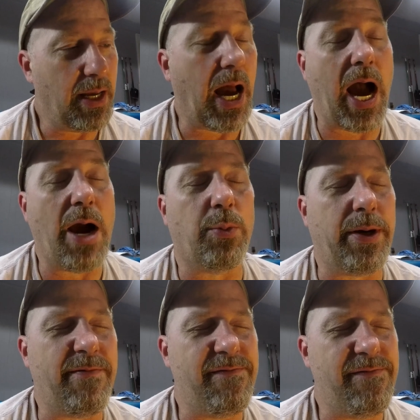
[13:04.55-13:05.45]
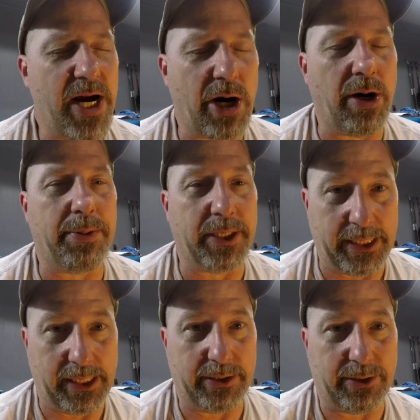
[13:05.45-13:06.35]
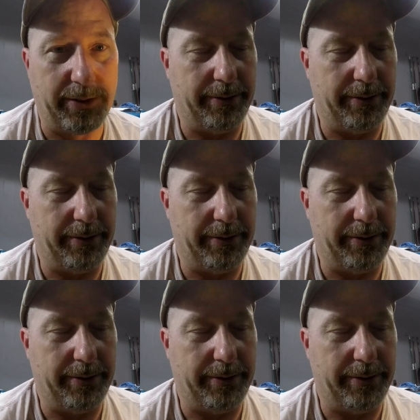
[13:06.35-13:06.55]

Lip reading: I will be very pleased.